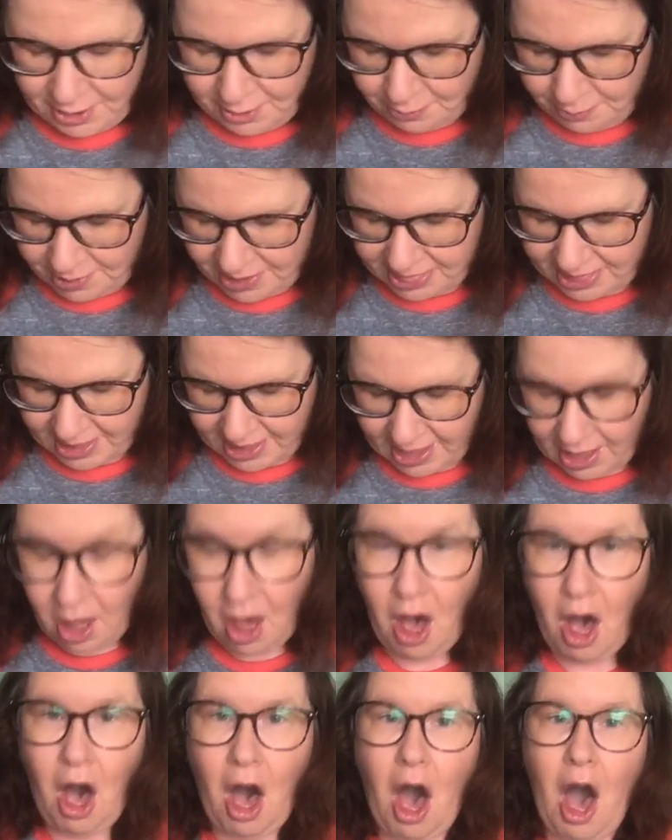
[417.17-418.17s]
With a
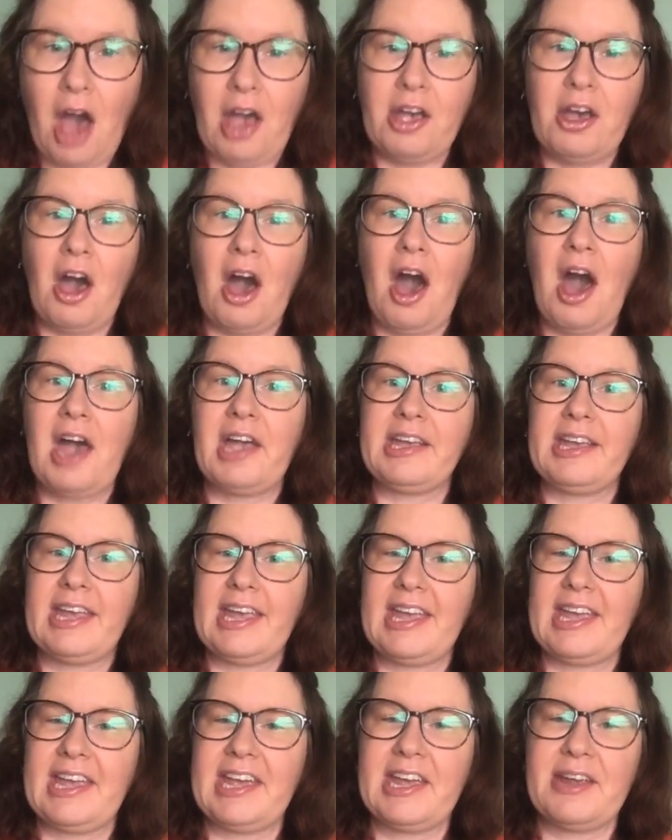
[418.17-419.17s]
honk, honk
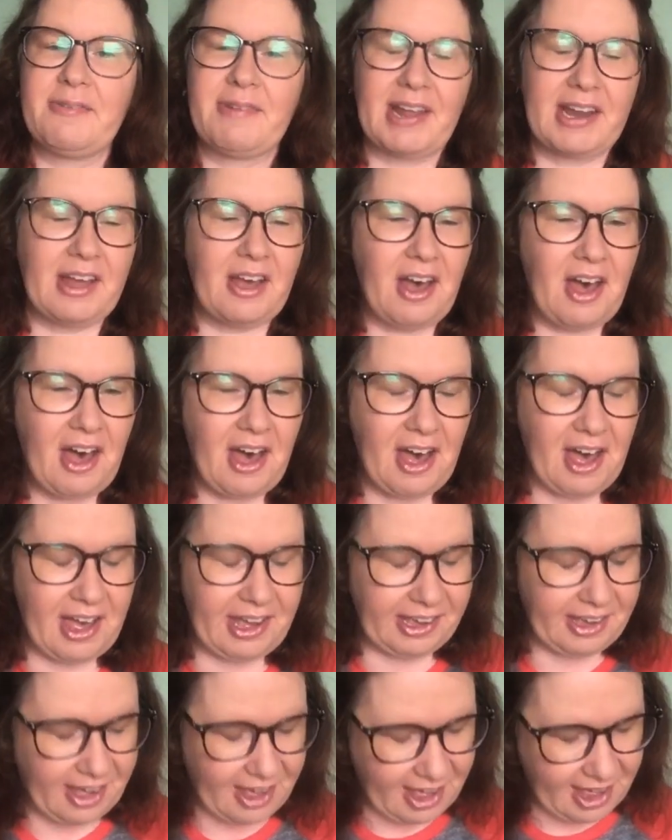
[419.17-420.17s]
here and a
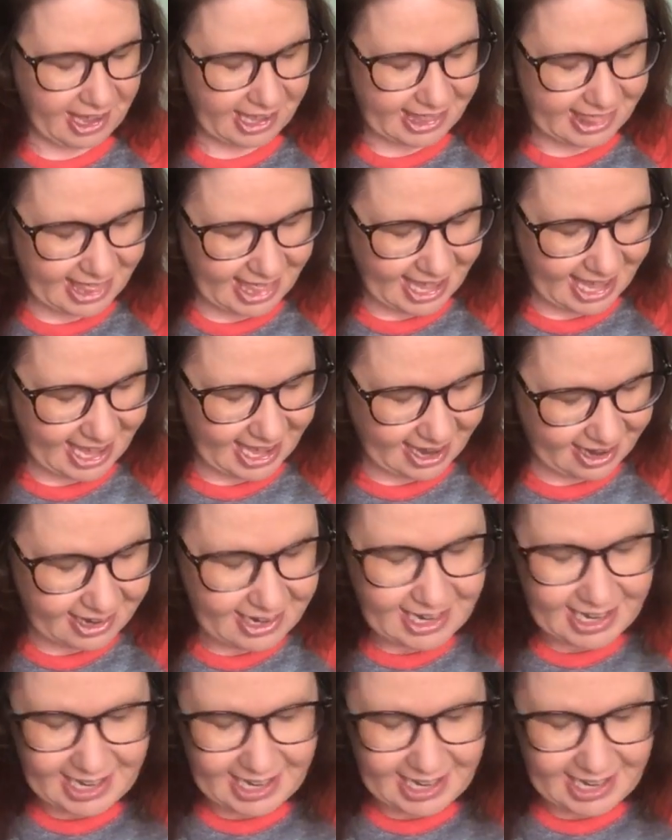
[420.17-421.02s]
honk, honk there.